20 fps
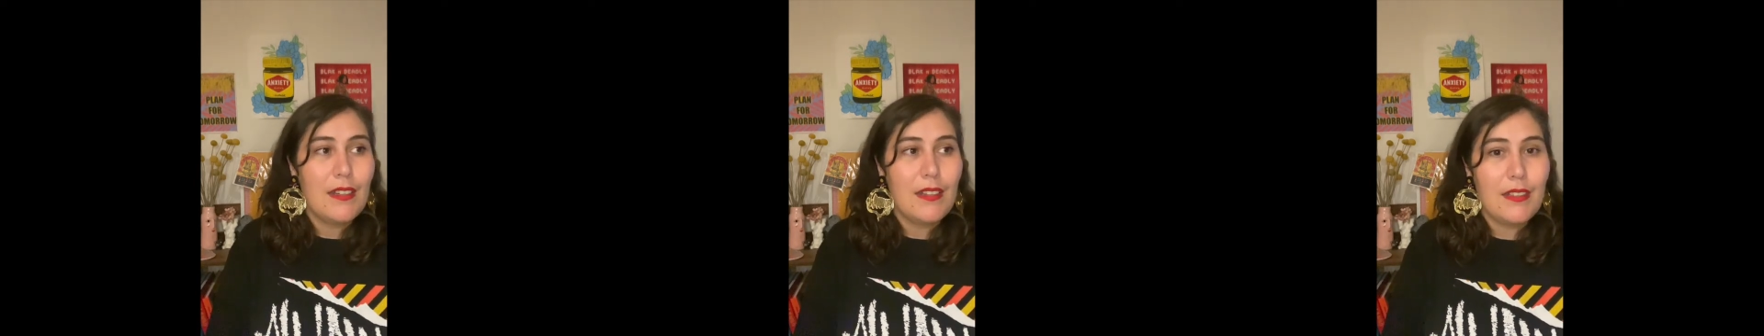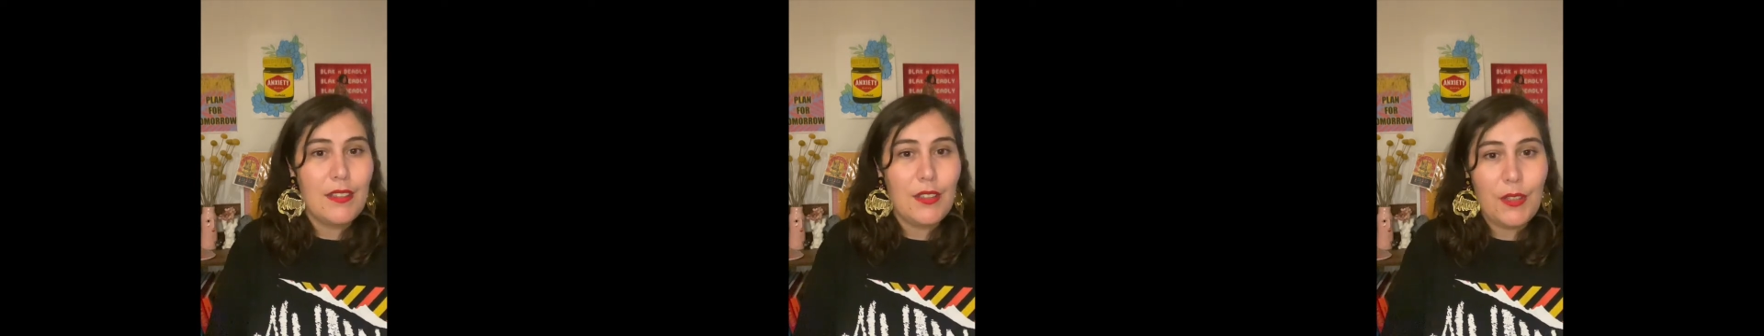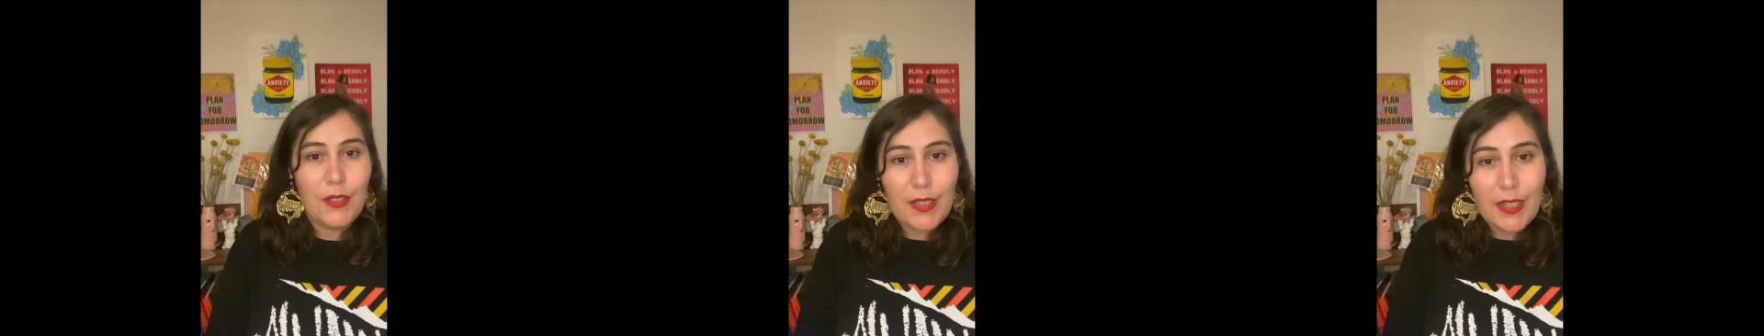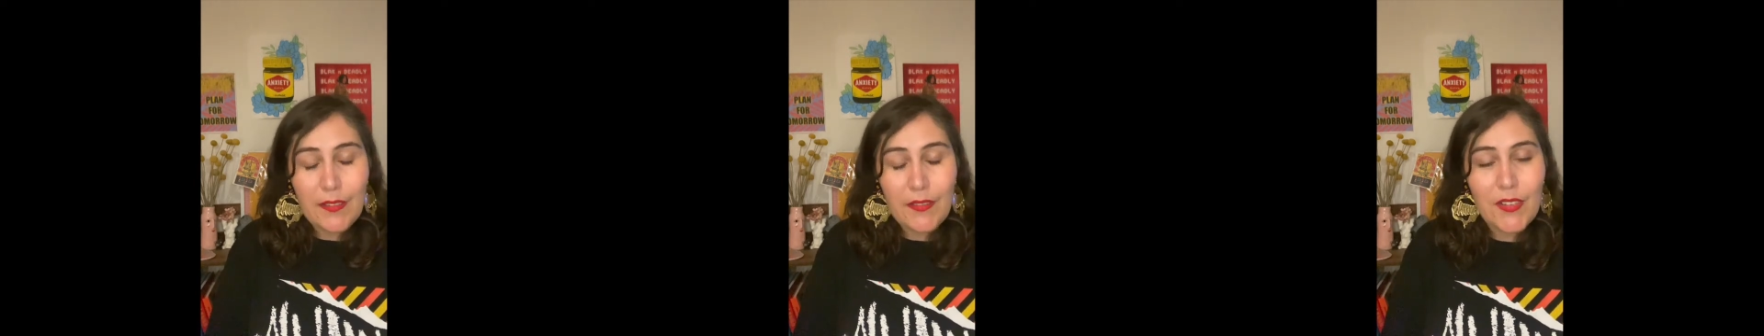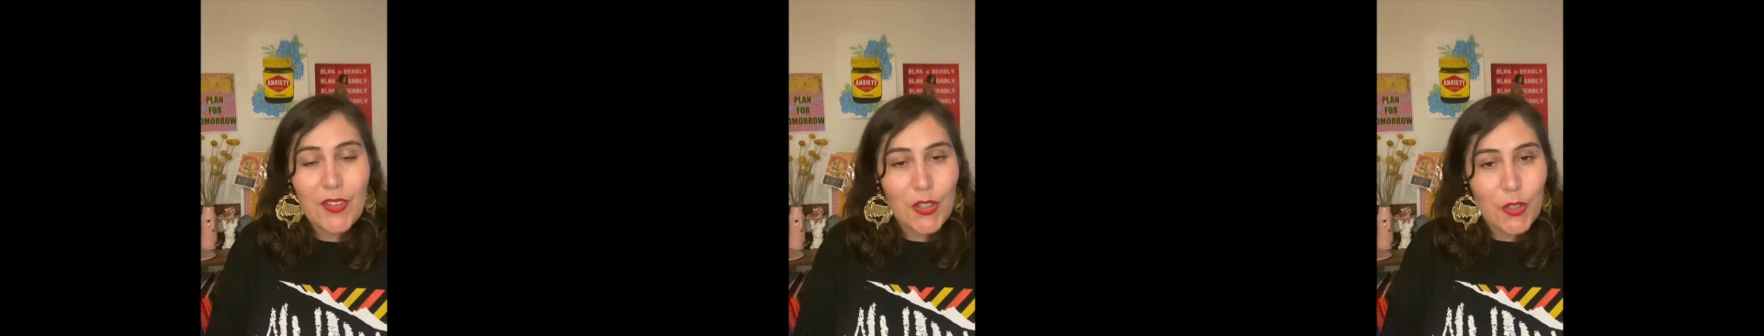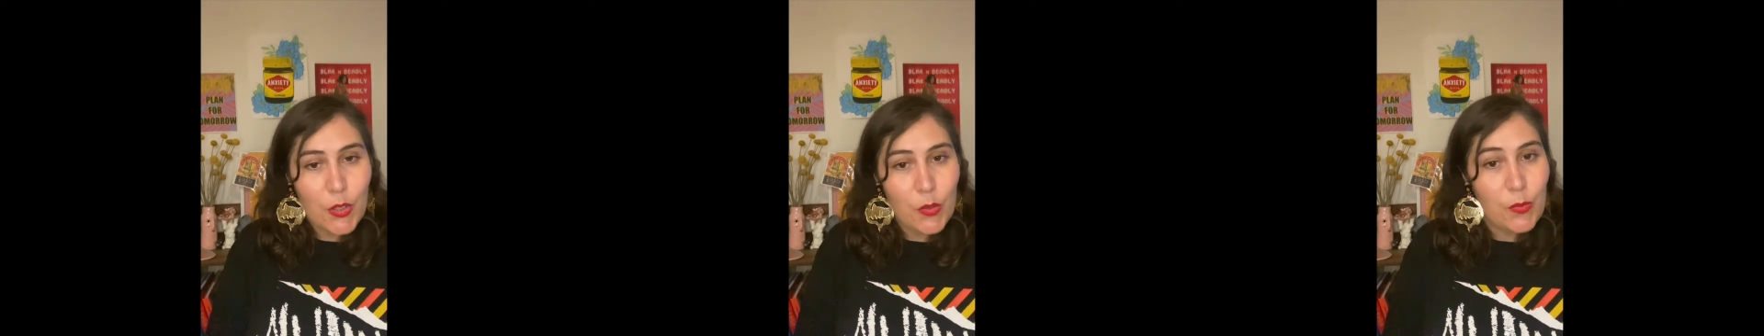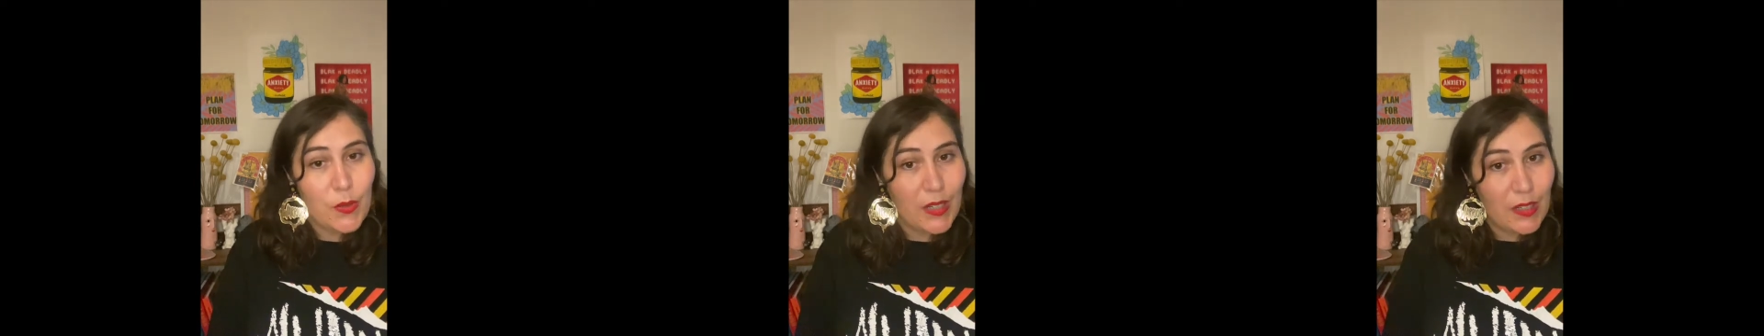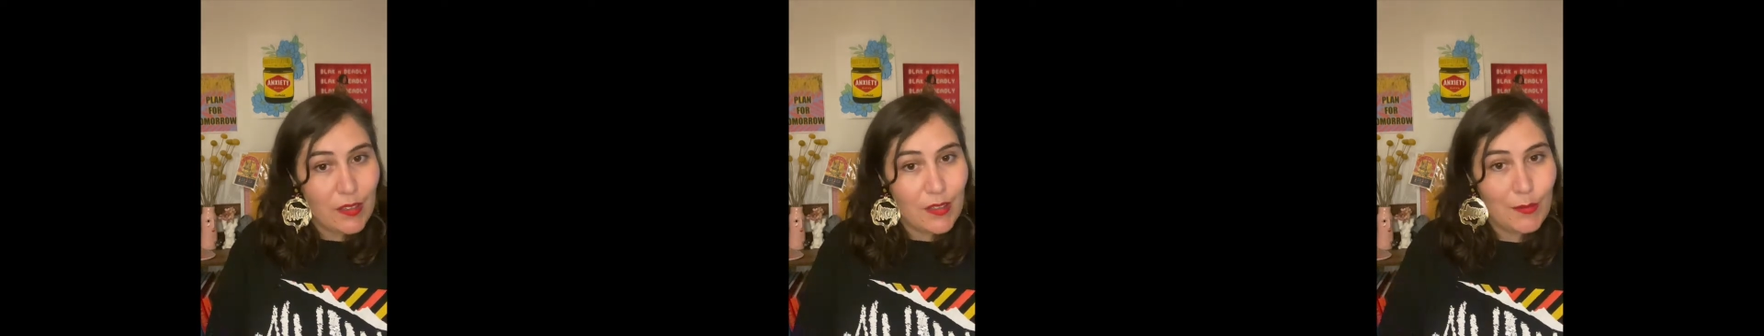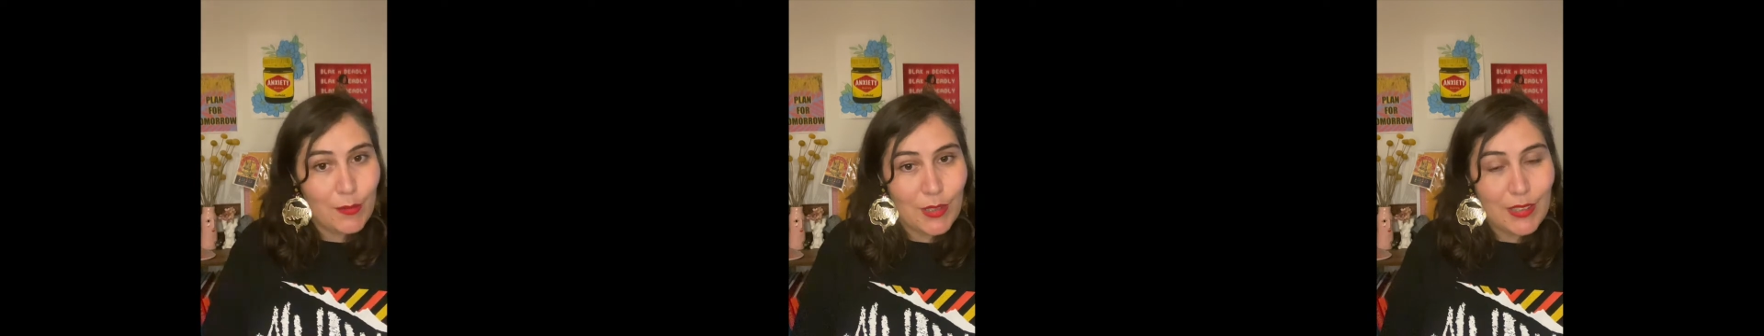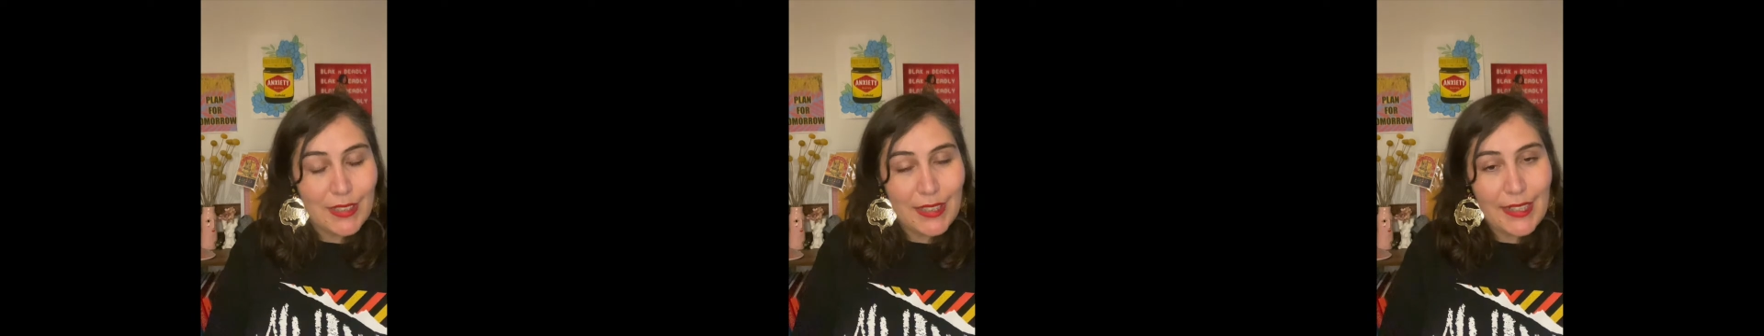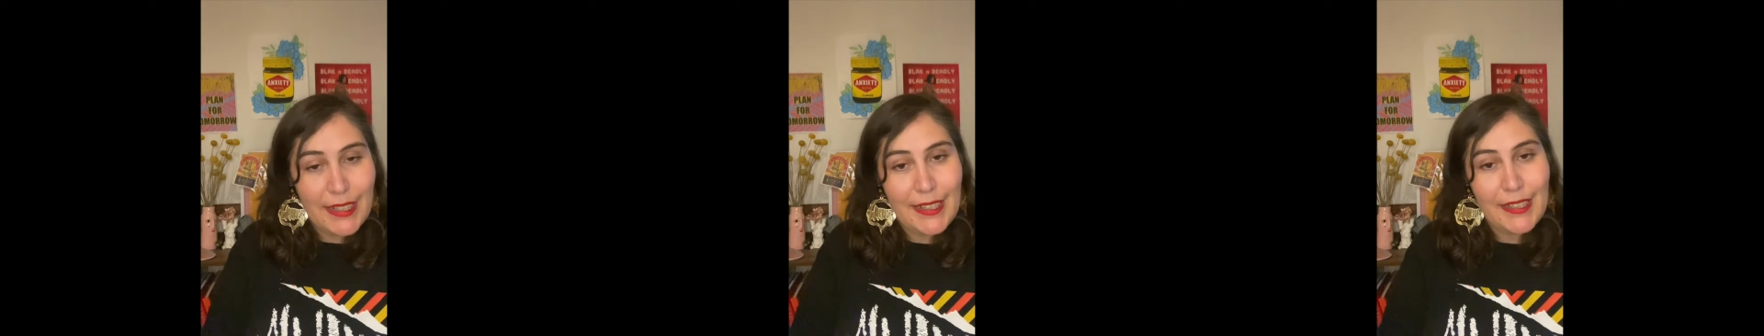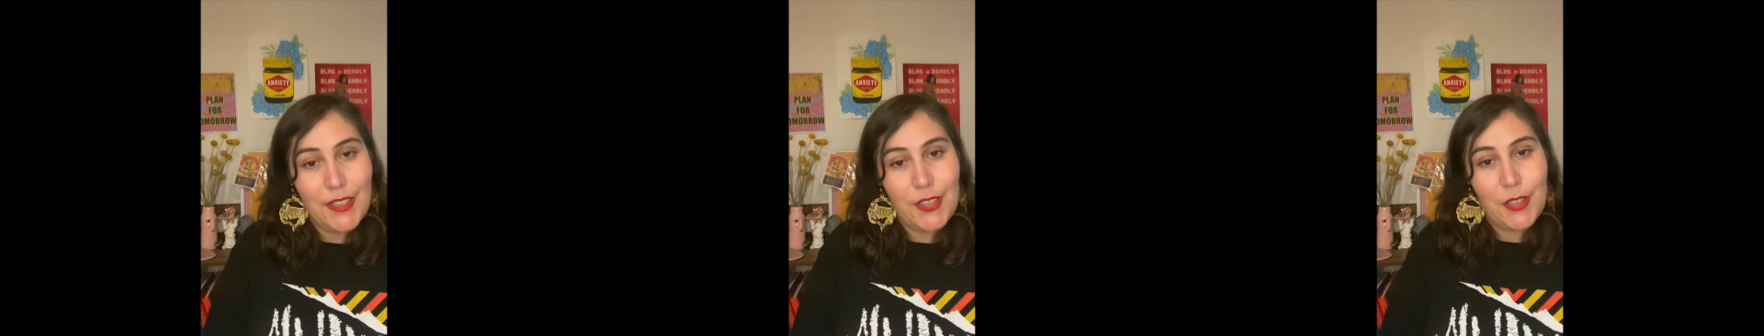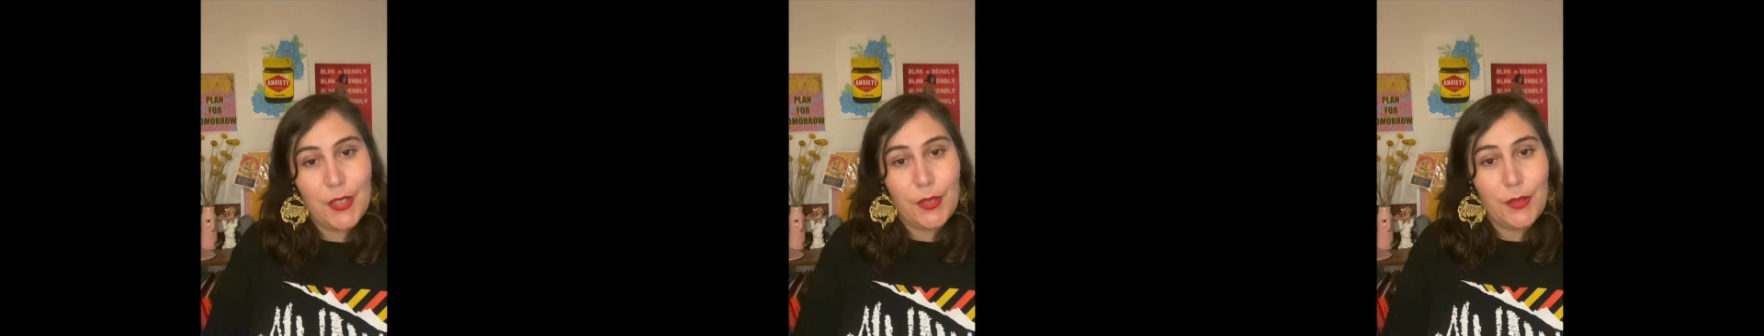You never know where it will lead
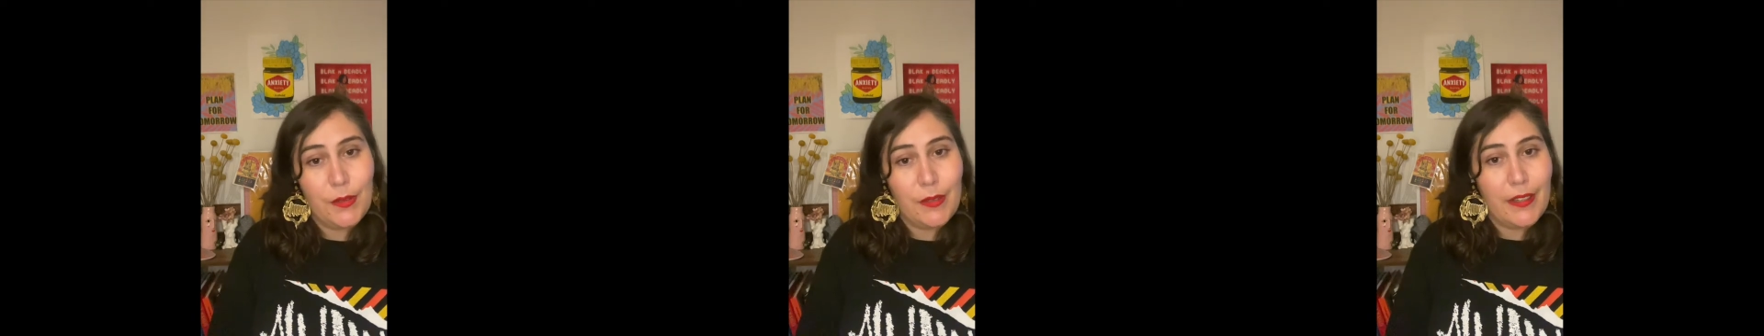to,